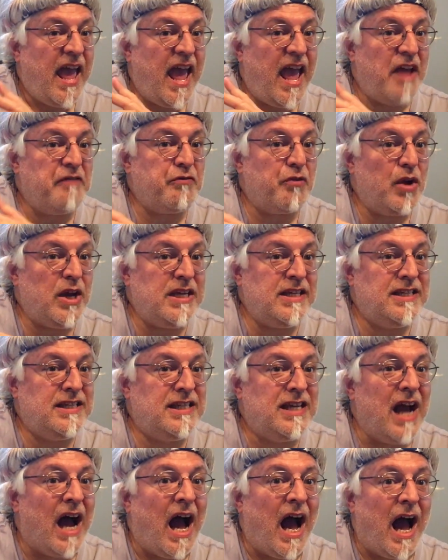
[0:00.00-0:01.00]
Every
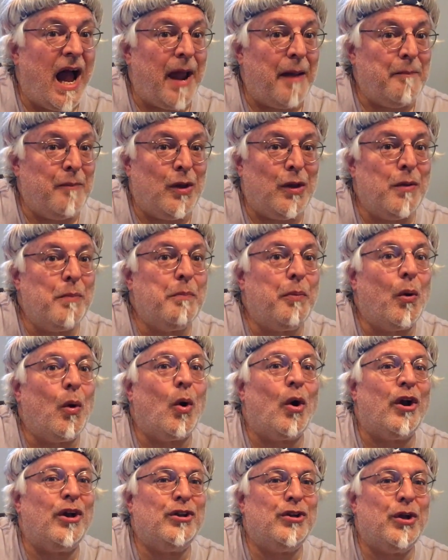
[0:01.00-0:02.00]
dime you
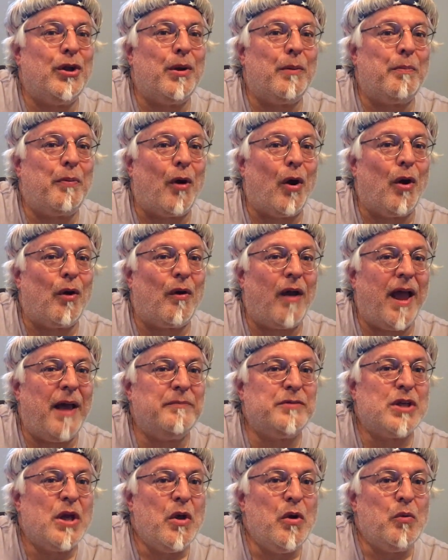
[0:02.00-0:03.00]
pour into your
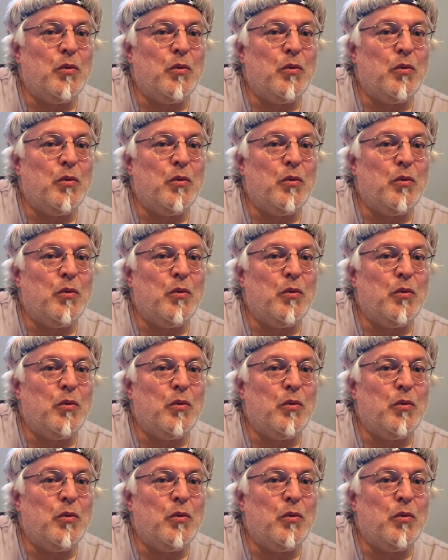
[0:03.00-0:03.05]
programs